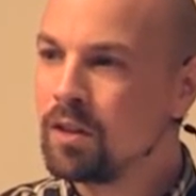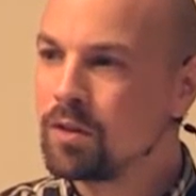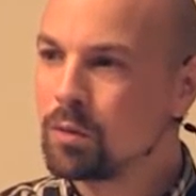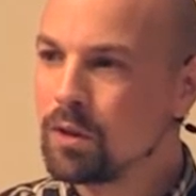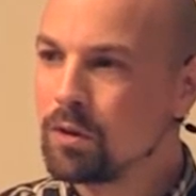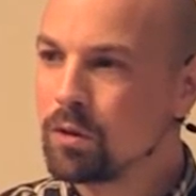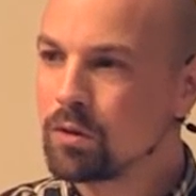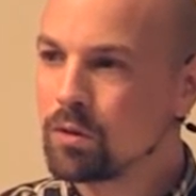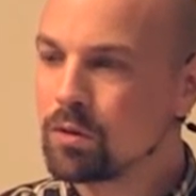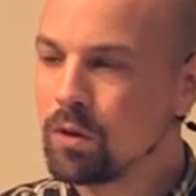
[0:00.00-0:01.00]
So the
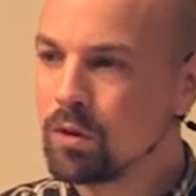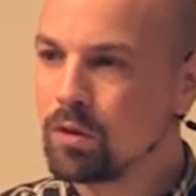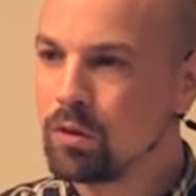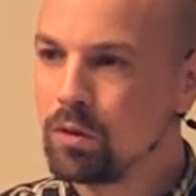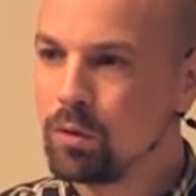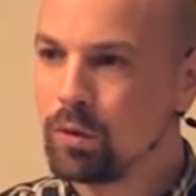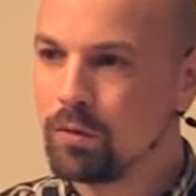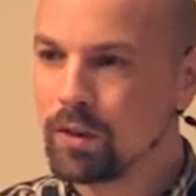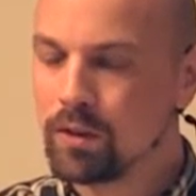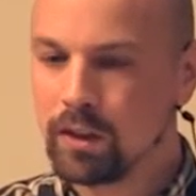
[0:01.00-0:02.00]
doctor started to do
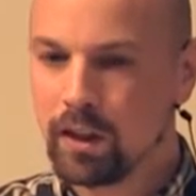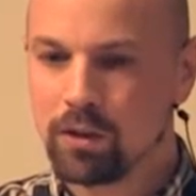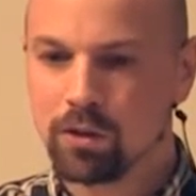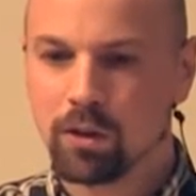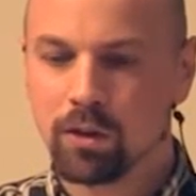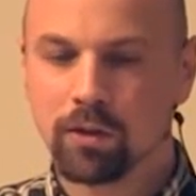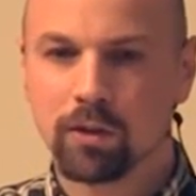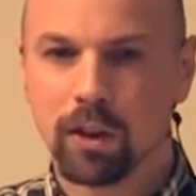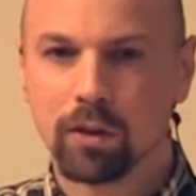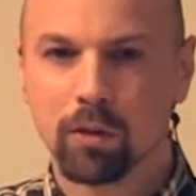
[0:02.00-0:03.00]

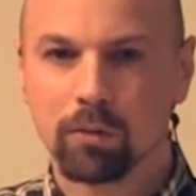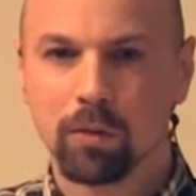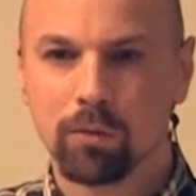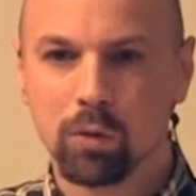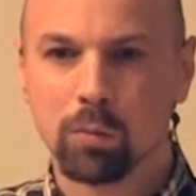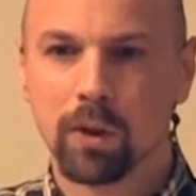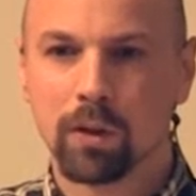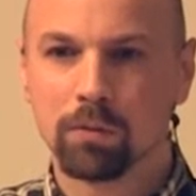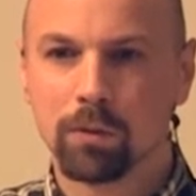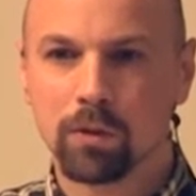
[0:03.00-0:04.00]
investigations, and after a few
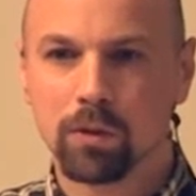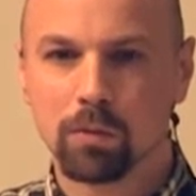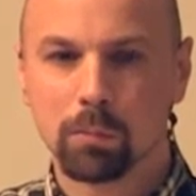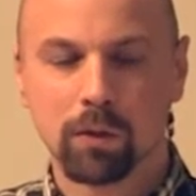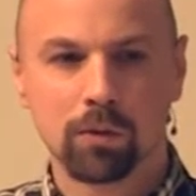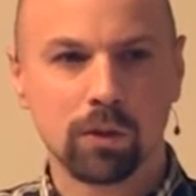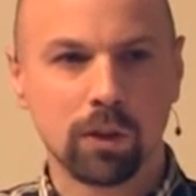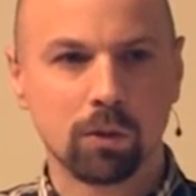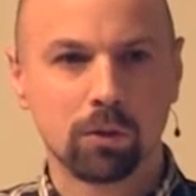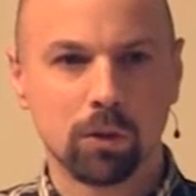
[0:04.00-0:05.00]
months
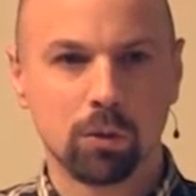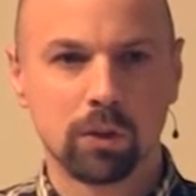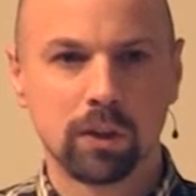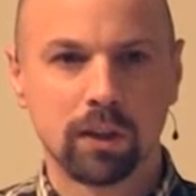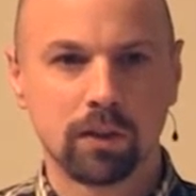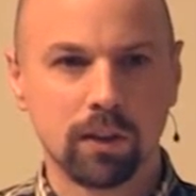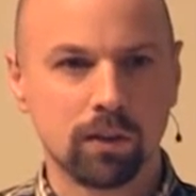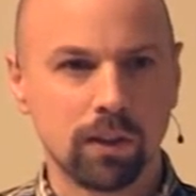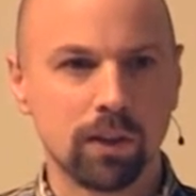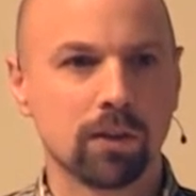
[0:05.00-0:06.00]
he concluded that
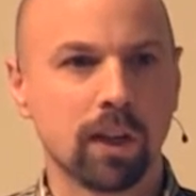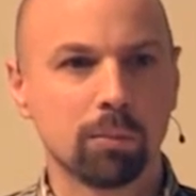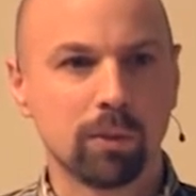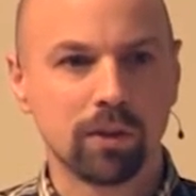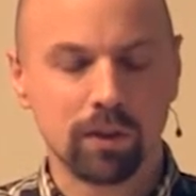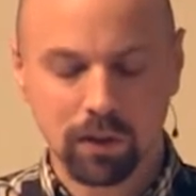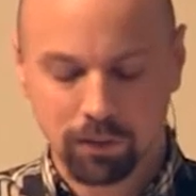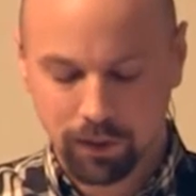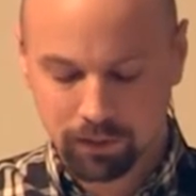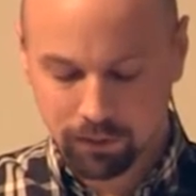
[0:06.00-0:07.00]
this is ME
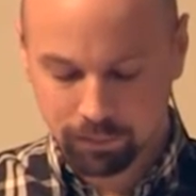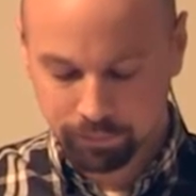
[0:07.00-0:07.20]
CFS.